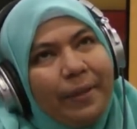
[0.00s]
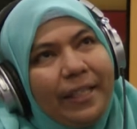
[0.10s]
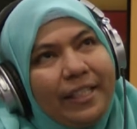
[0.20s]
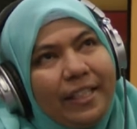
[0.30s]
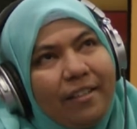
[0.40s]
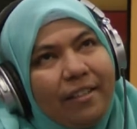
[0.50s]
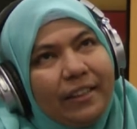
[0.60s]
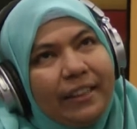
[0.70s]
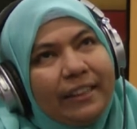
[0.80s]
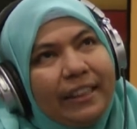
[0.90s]
look at
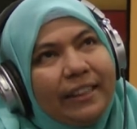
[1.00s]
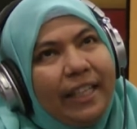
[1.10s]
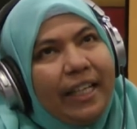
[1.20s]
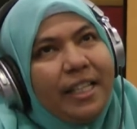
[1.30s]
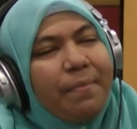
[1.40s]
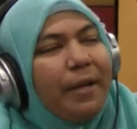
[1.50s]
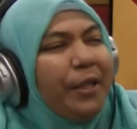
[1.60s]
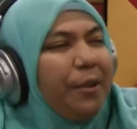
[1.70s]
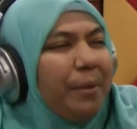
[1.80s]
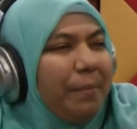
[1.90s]
psychology is they say it's about
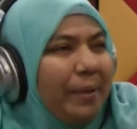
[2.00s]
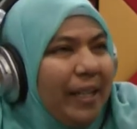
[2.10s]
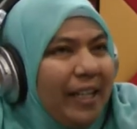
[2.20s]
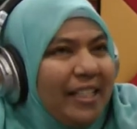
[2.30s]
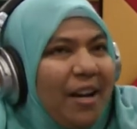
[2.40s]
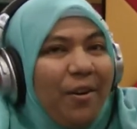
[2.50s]
human beings.